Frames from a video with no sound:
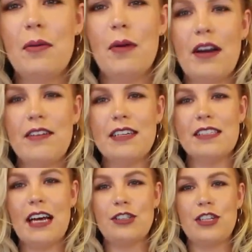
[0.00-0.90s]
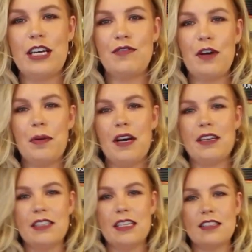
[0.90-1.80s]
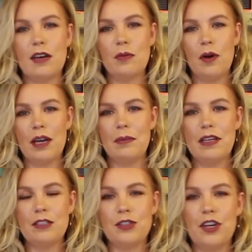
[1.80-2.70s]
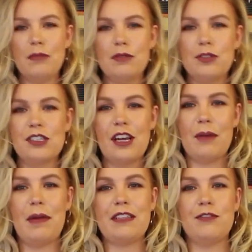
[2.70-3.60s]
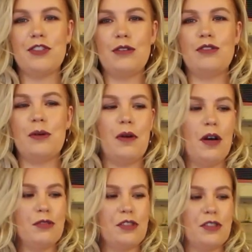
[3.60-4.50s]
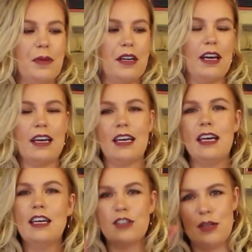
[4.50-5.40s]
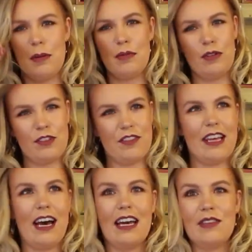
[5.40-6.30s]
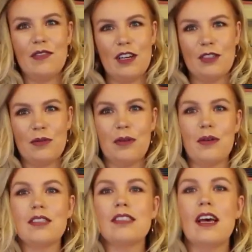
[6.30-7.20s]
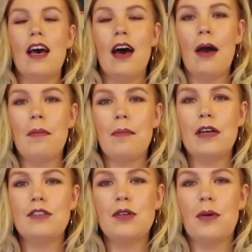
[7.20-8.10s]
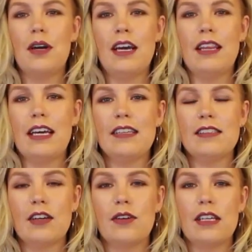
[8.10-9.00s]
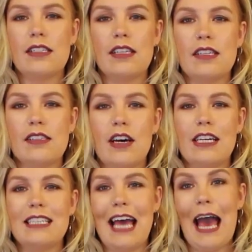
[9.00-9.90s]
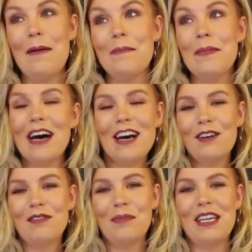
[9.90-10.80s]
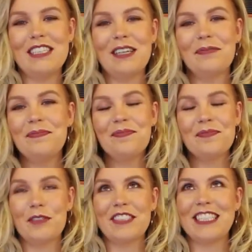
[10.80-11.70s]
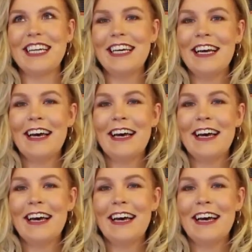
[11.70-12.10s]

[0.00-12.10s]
whereas actually in real person it's like white pinstripes, which isn't like a massive showstopper. I was just a bit like, don't remember ordering that, and then realised what it was. But I do quite like this. I got this in a size M for medium, obviously.